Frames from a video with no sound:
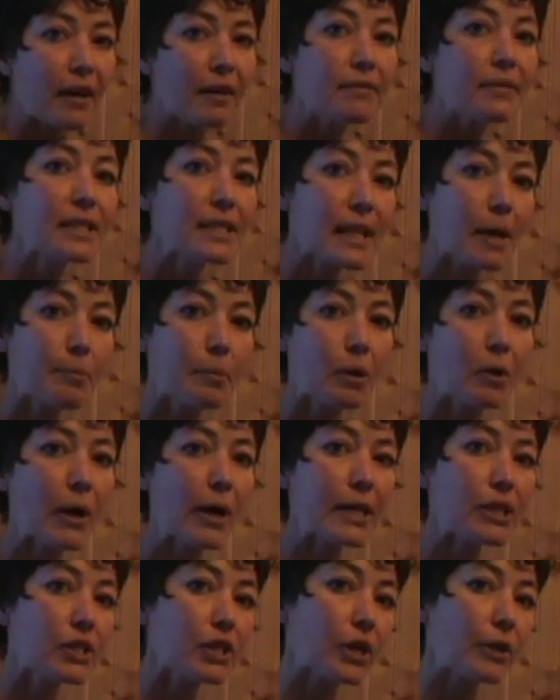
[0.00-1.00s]
of
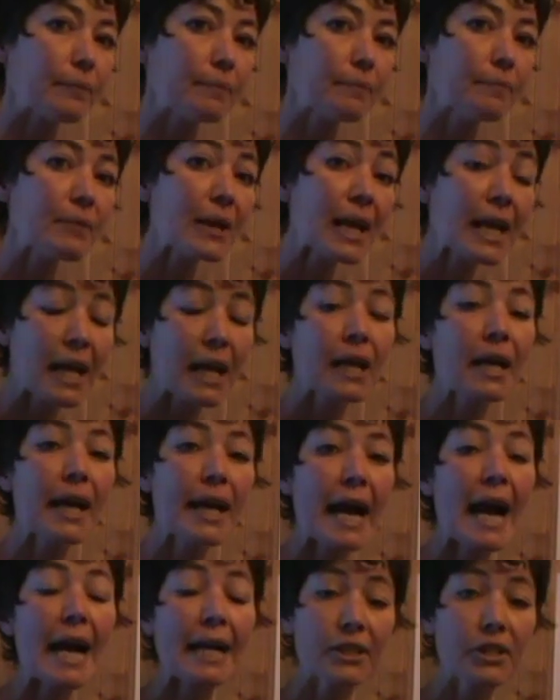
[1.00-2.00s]
separation. And I
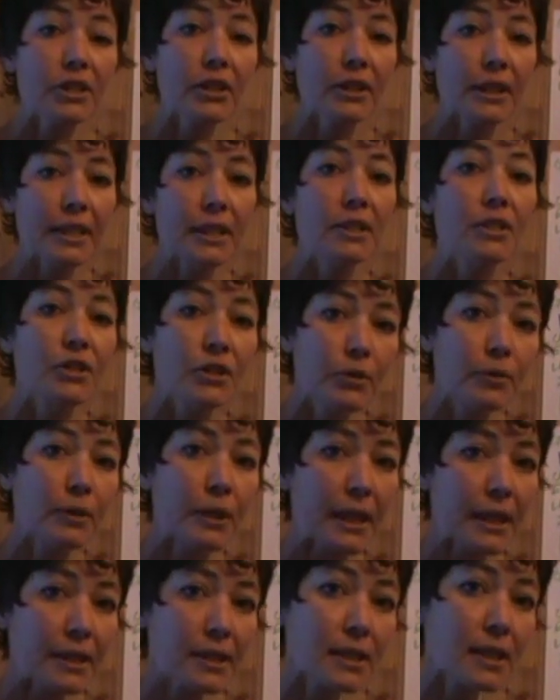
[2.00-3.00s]
actually do
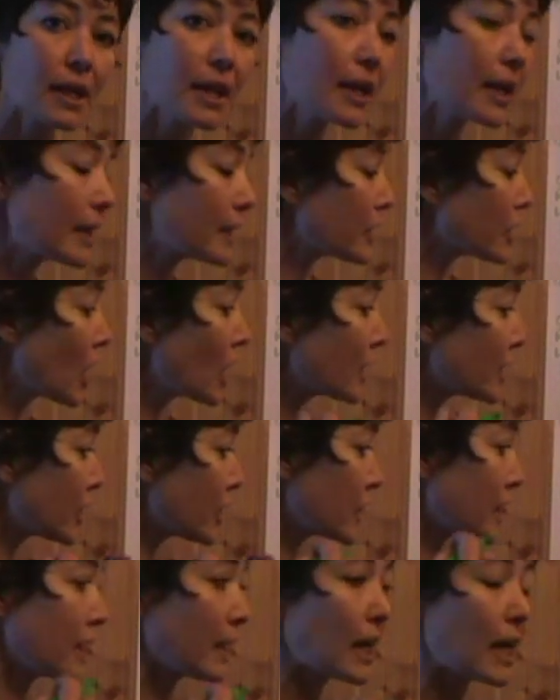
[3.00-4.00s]
this. It's not
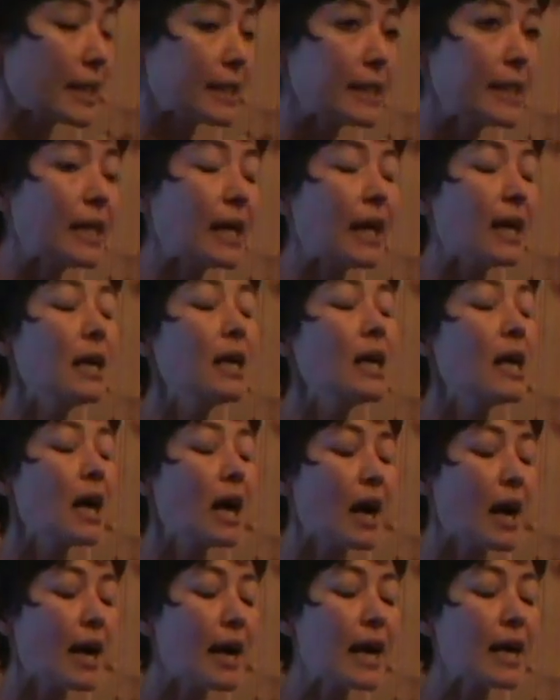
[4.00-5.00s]
just an idea.
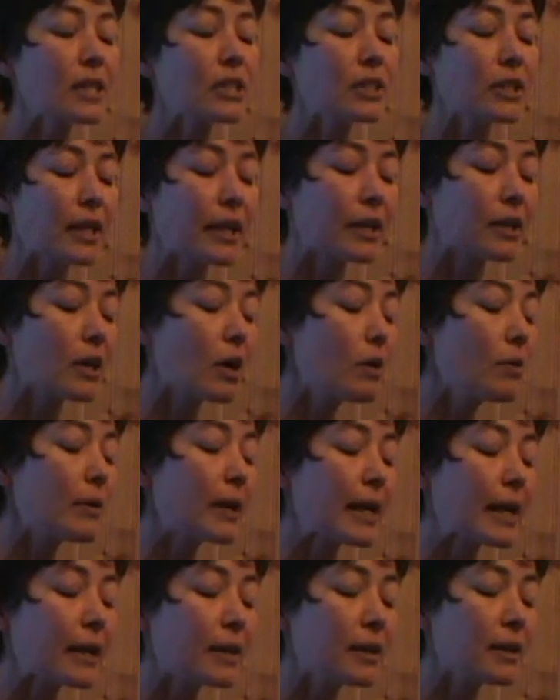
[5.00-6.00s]
I actually go
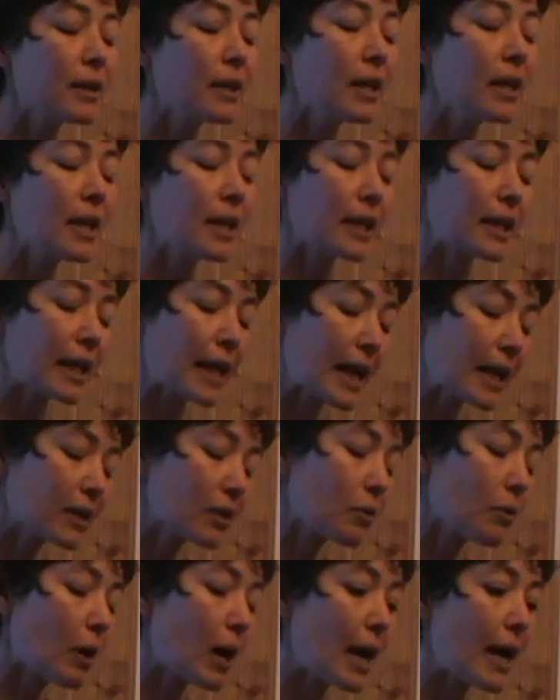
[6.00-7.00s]
in,
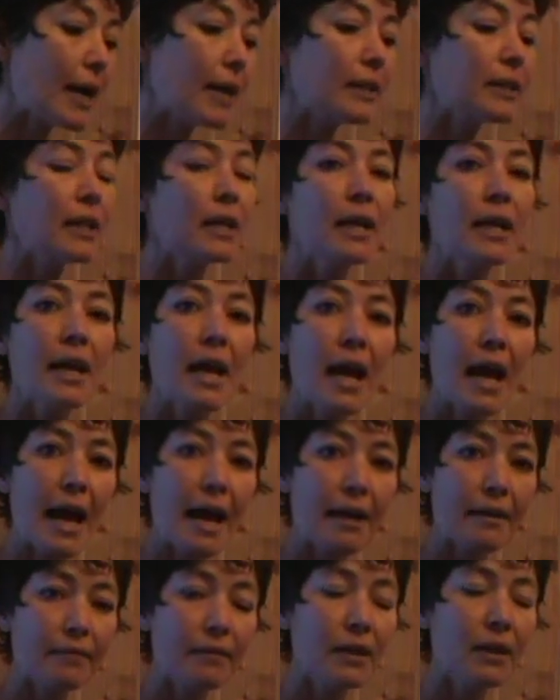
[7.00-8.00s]
get quiet,
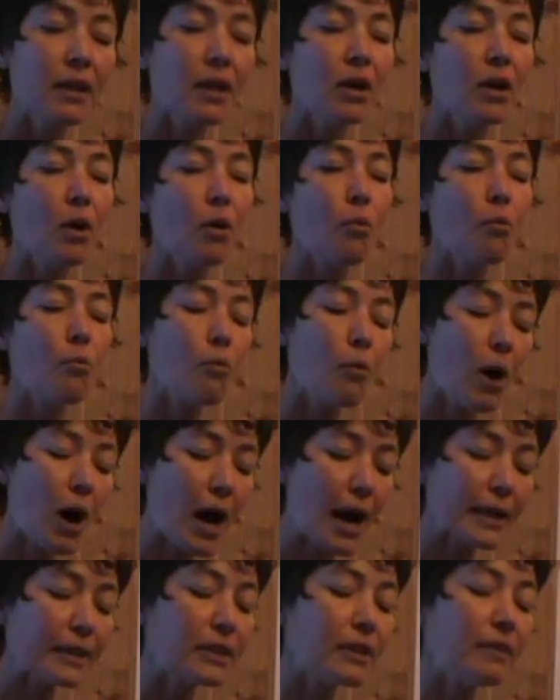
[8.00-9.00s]
and
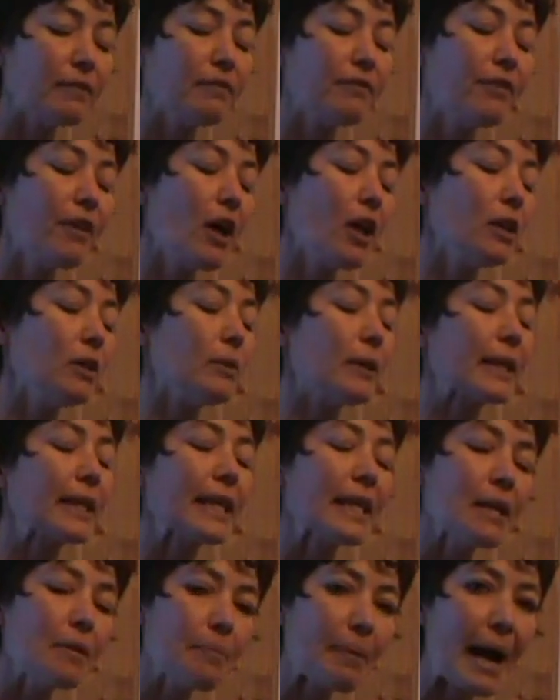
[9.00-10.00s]
watch and follow and
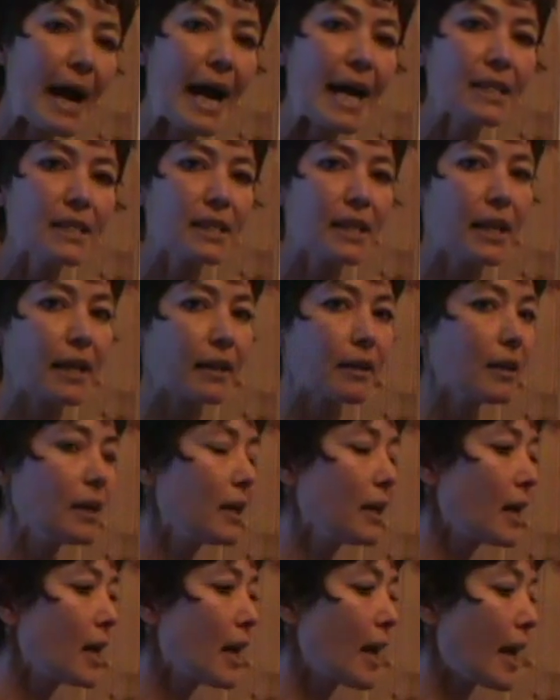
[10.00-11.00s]
keep asking.
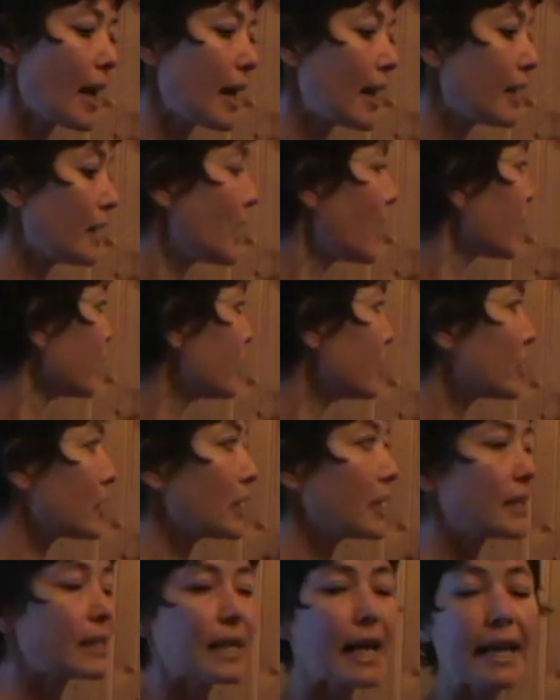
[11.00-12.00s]
And I
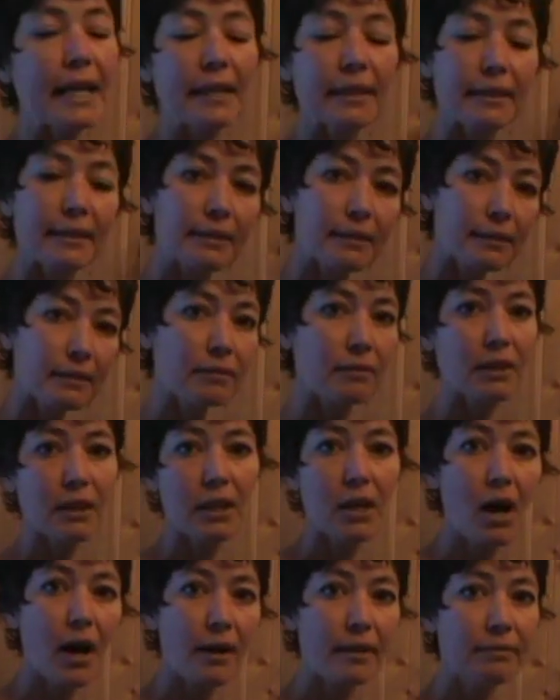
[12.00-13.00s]
usually take the
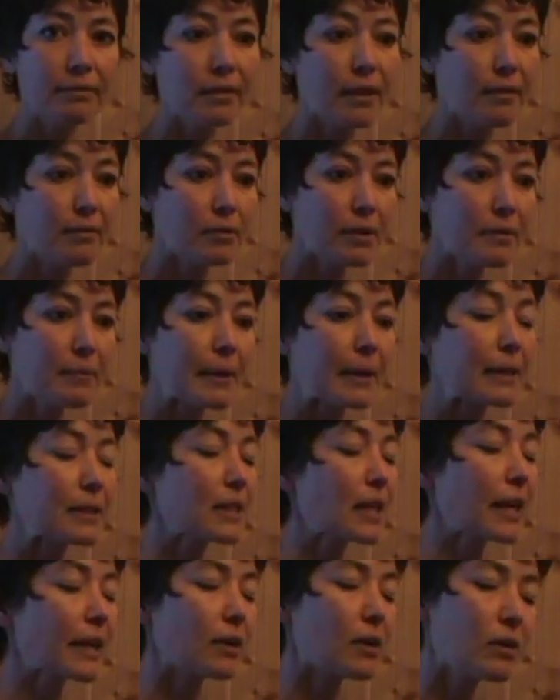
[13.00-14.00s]
God of love with me.
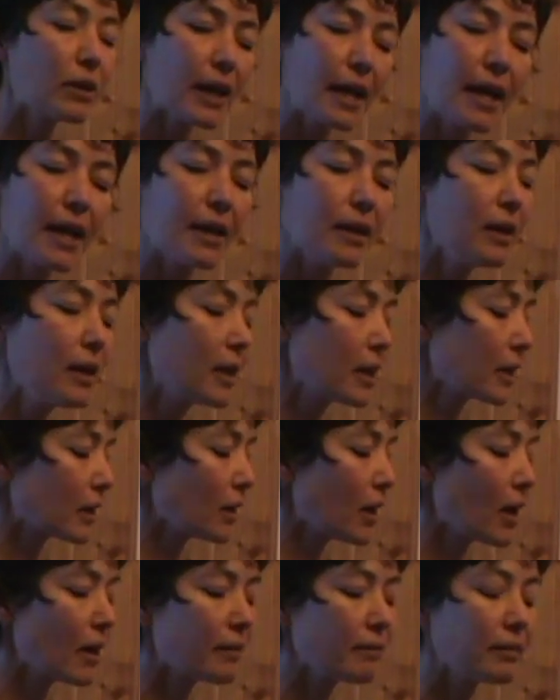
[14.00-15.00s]
It's like, okay,
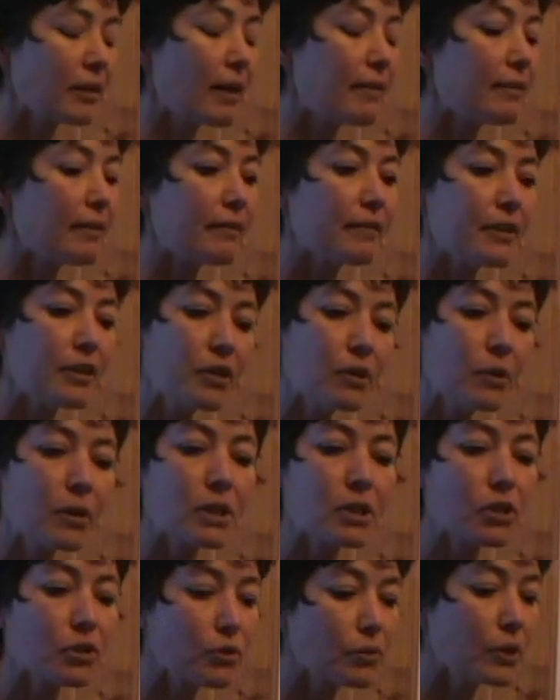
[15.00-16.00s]
God of love, if you
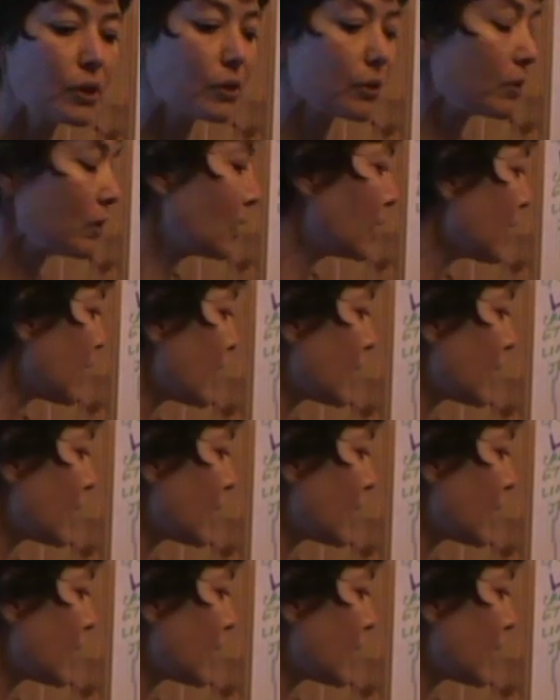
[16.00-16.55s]
are true,